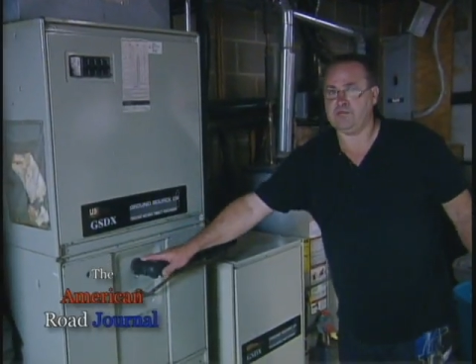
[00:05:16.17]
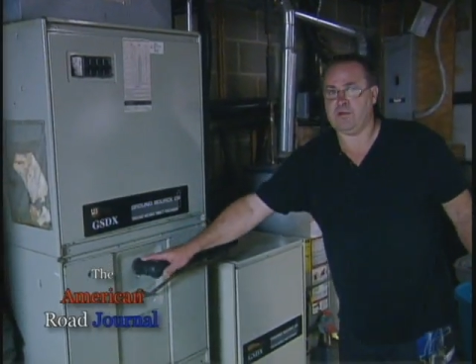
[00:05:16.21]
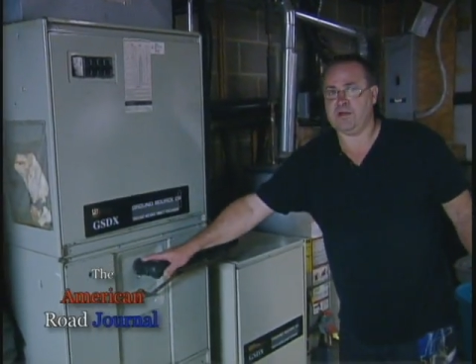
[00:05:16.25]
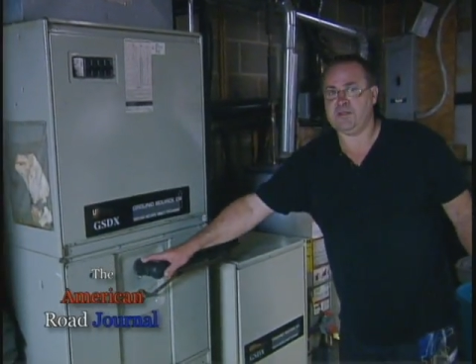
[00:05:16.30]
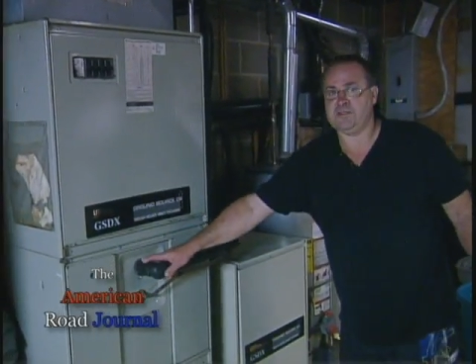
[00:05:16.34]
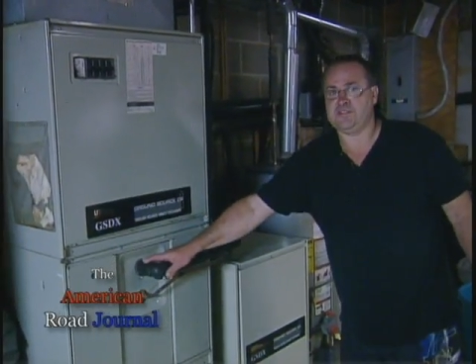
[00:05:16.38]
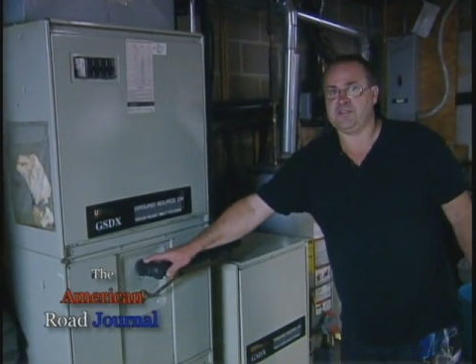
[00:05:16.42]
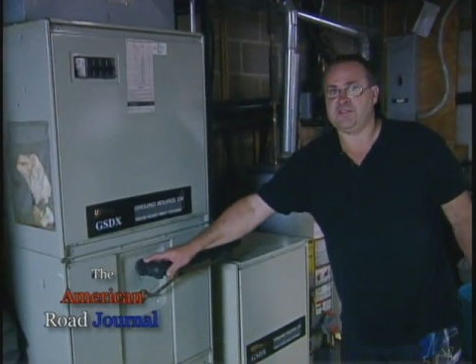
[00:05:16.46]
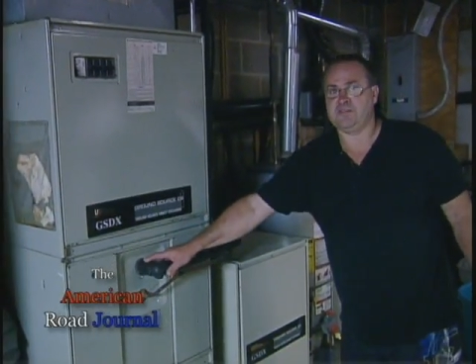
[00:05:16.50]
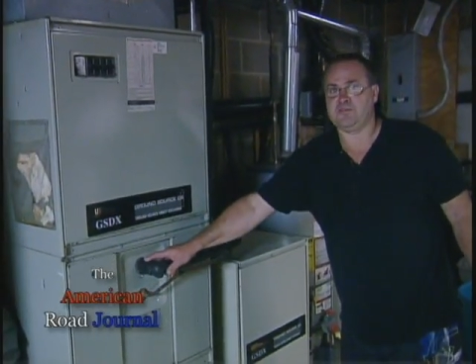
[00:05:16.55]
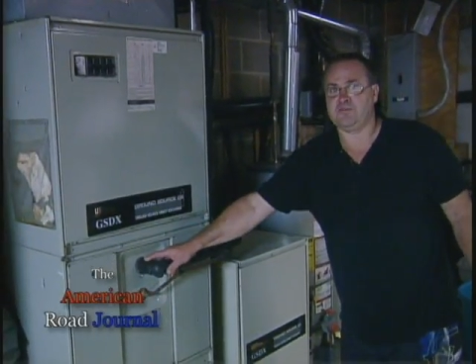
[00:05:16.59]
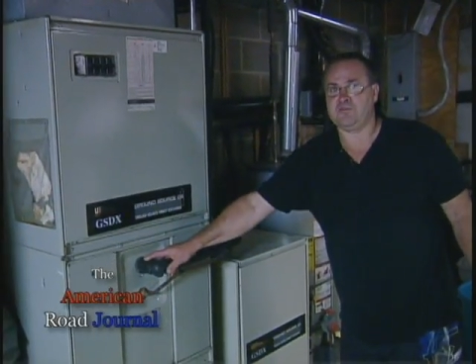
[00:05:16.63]

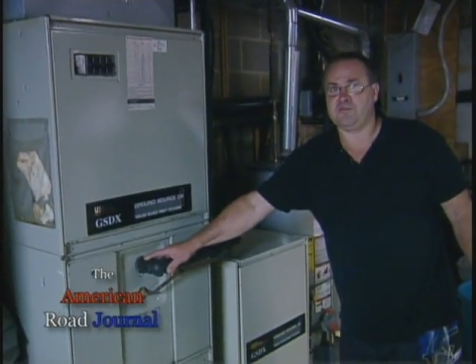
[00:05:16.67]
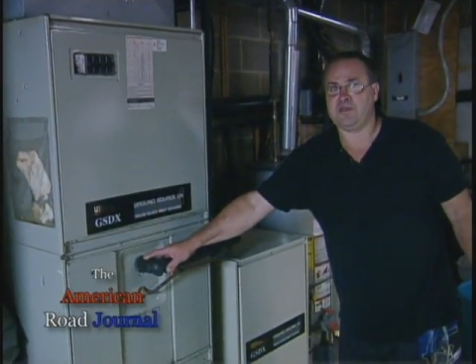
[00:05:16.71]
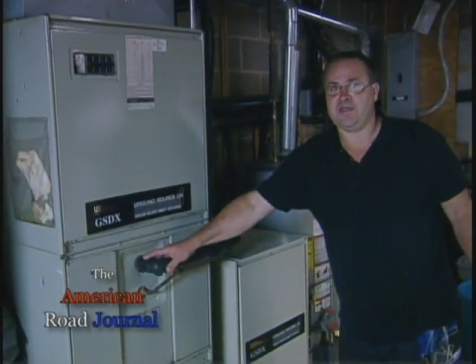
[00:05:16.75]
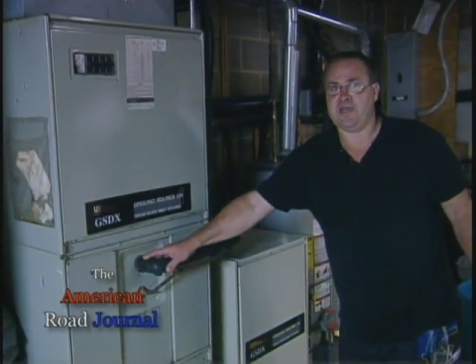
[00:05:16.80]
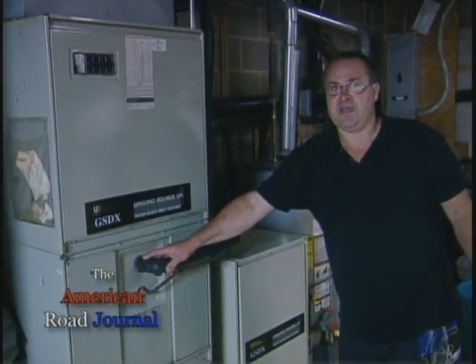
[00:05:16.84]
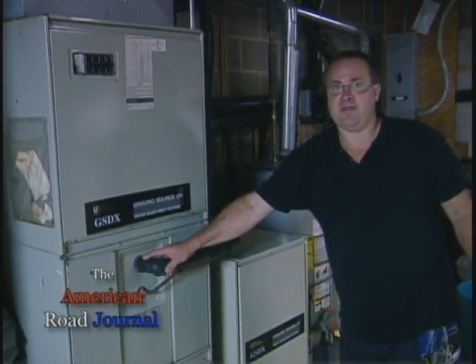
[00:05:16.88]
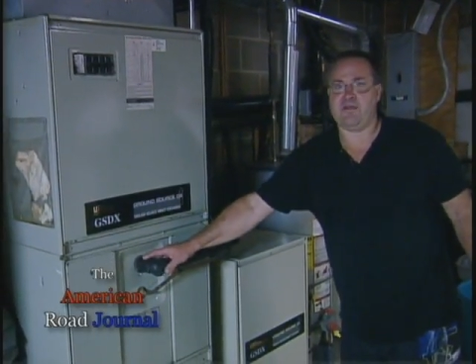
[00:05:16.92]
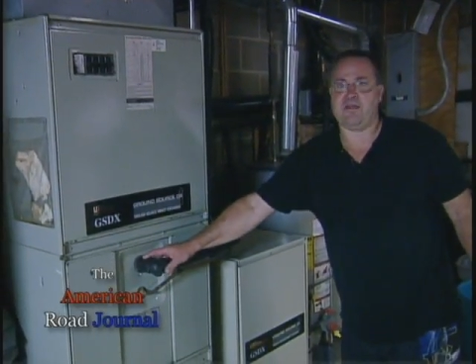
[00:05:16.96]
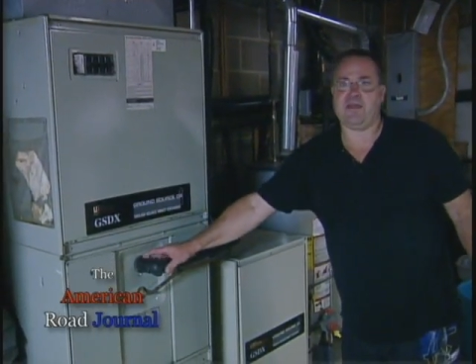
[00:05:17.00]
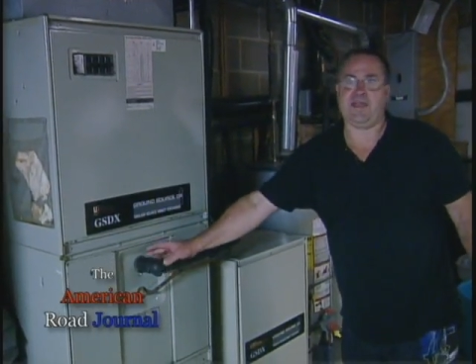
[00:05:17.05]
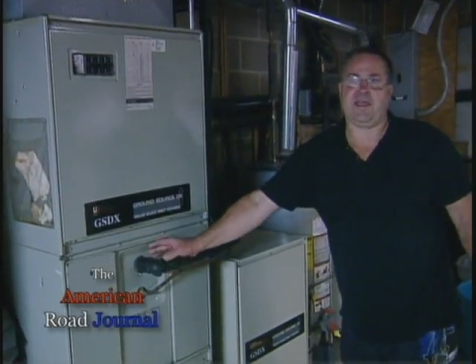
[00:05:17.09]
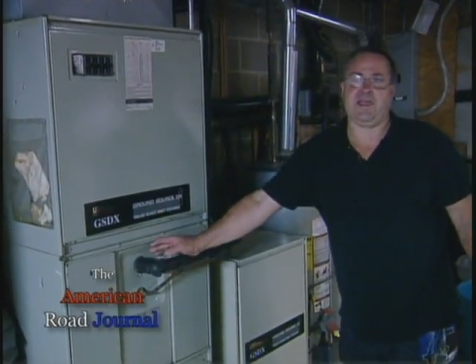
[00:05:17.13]
runs it through the
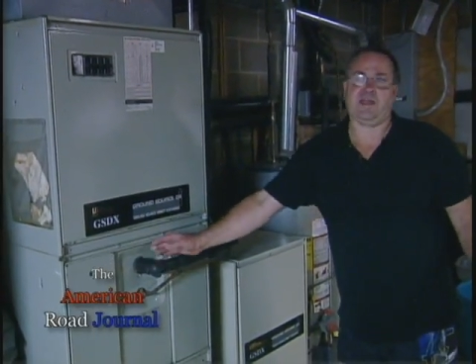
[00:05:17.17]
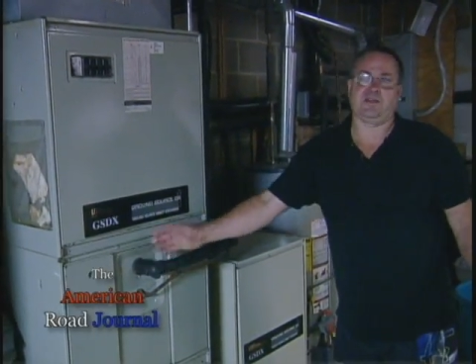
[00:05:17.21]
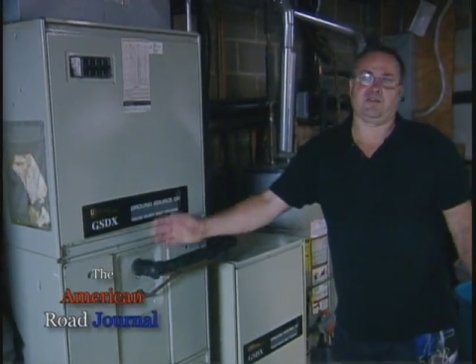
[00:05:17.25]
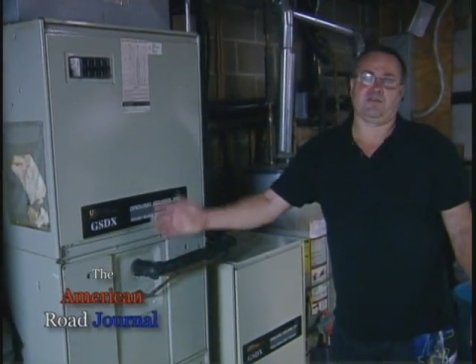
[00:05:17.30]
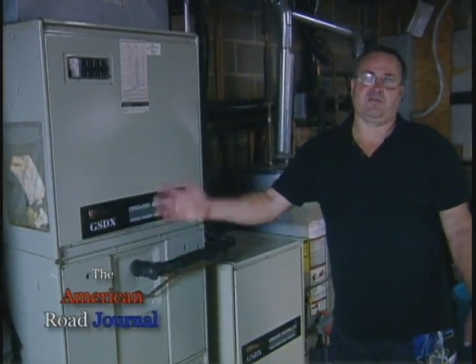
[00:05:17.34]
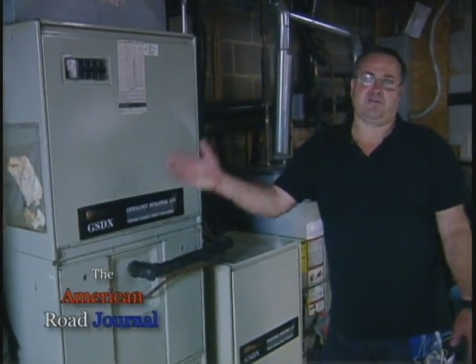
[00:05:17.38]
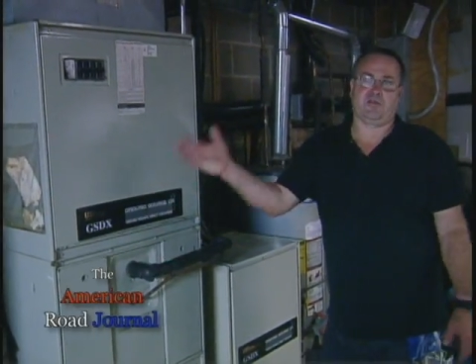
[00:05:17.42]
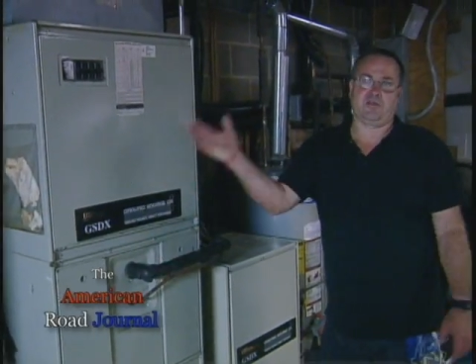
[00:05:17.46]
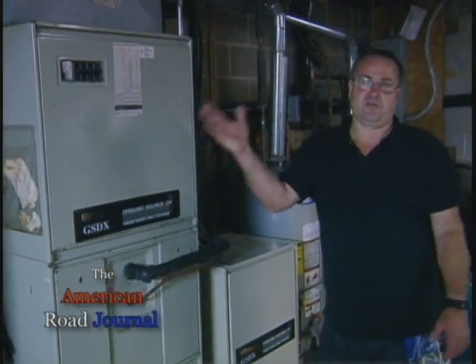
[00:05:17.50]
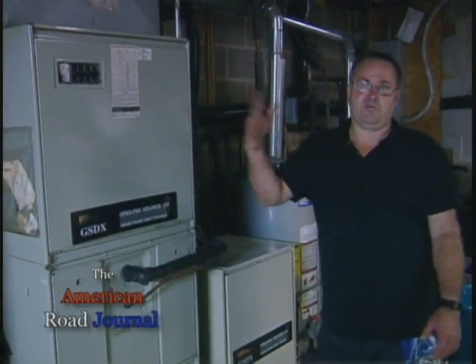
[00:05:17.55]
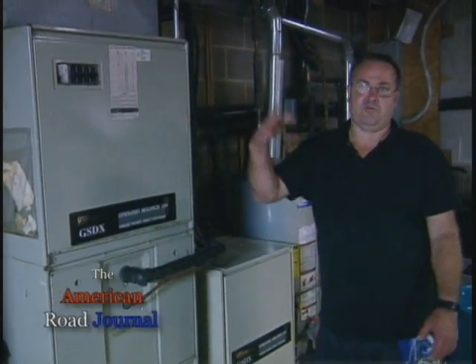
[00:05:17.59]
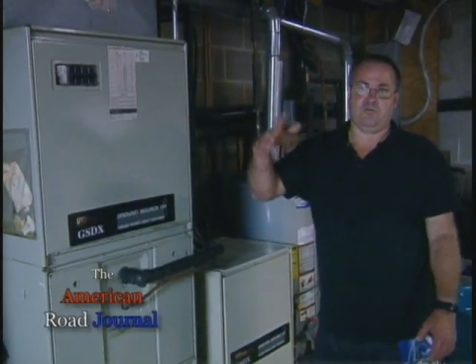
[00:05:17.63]
air
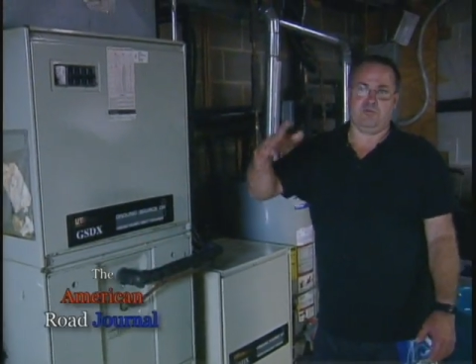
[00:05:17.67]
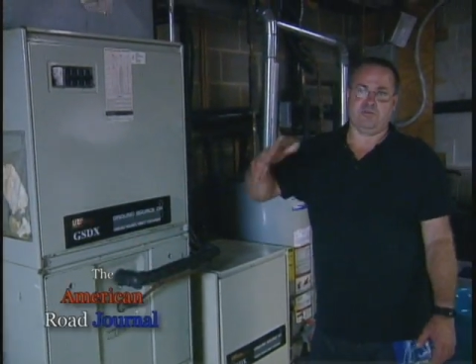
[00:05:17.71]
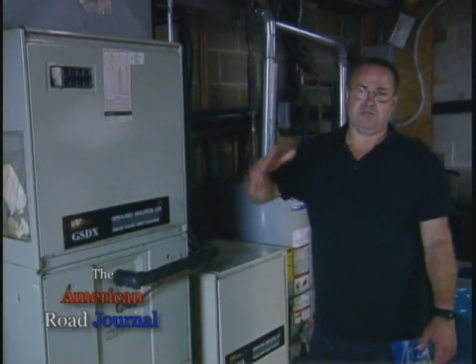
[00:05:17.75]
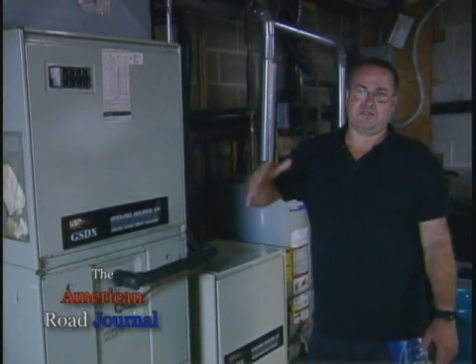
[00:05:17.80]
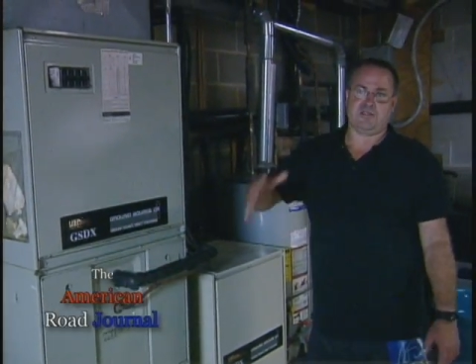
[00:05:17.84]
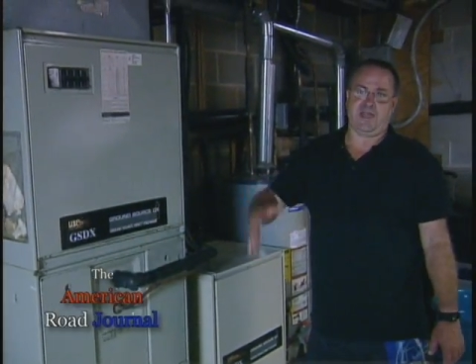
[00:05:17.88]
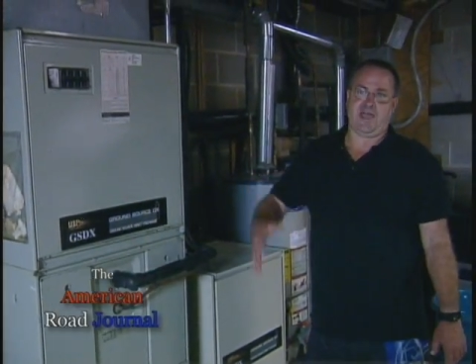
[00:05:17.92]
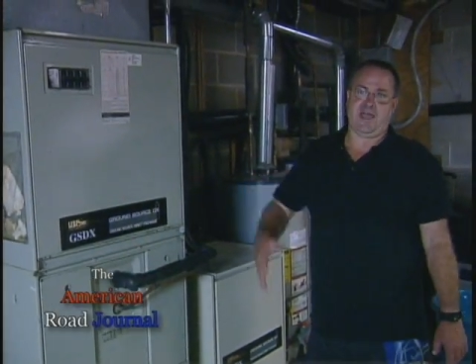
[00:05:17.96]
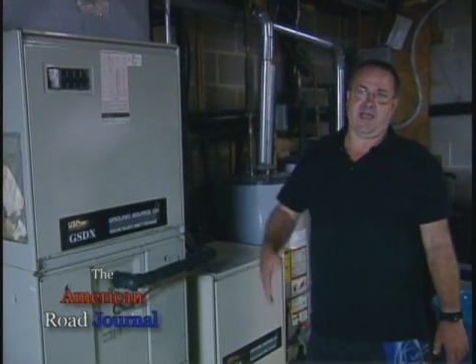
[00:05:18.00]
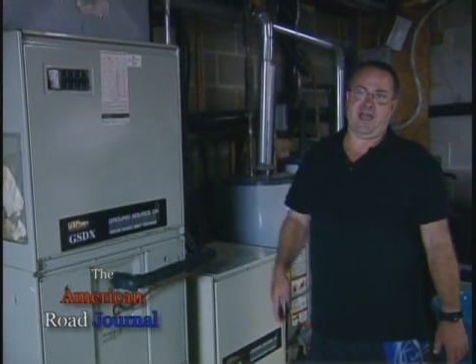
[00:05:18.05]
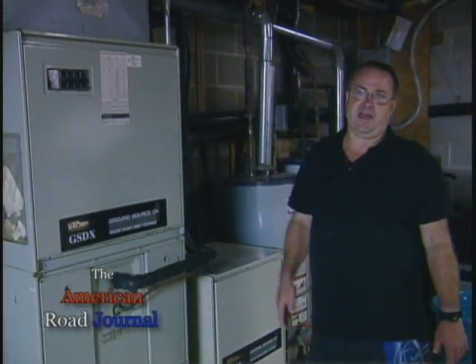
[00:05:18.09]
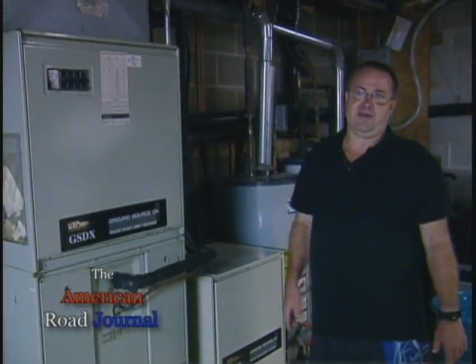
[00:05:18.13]
handler, and cools
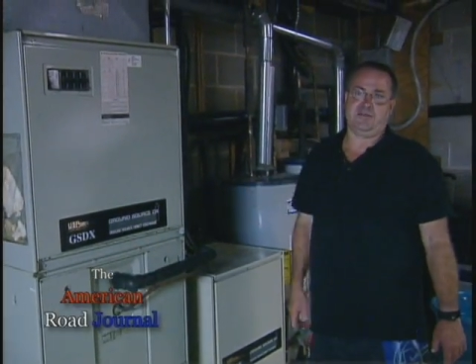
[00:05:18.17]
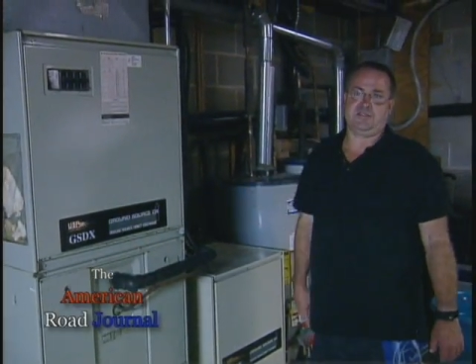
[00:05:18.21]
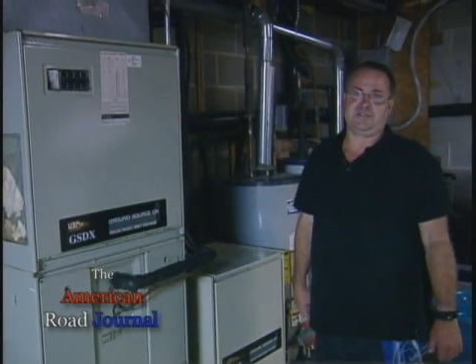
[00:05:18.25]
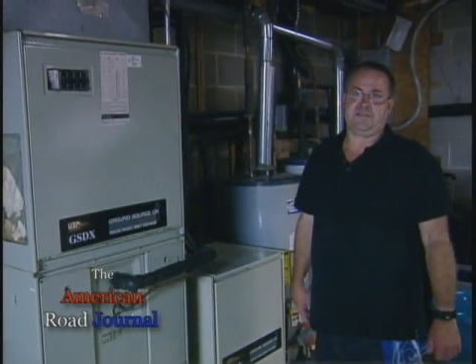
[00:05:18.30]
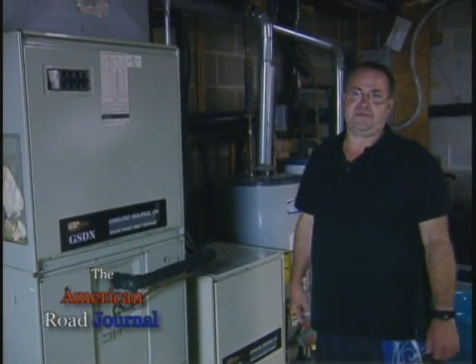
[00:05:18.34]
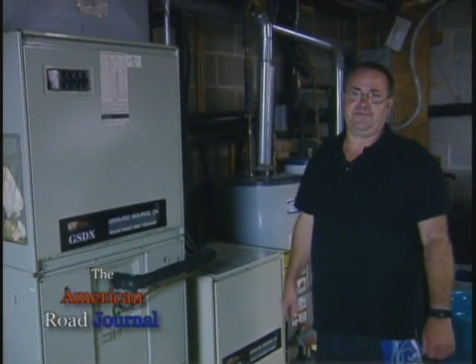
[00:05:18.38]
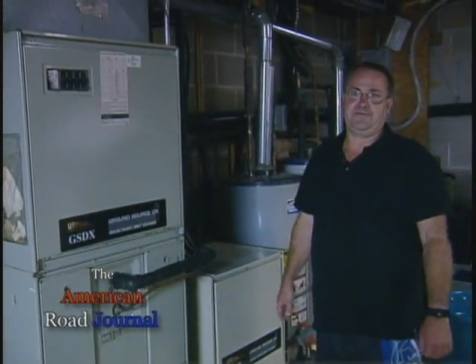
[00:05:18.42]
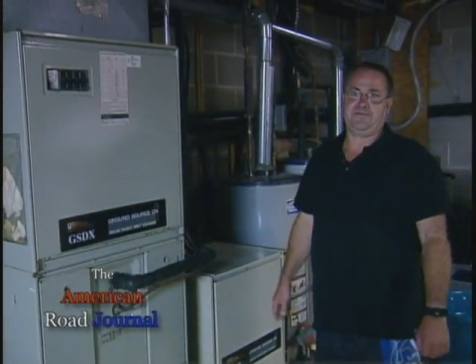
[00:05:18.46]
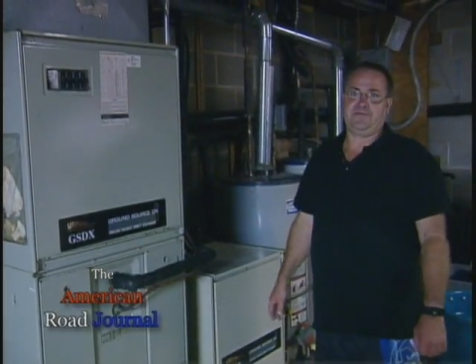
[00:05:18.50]
the house.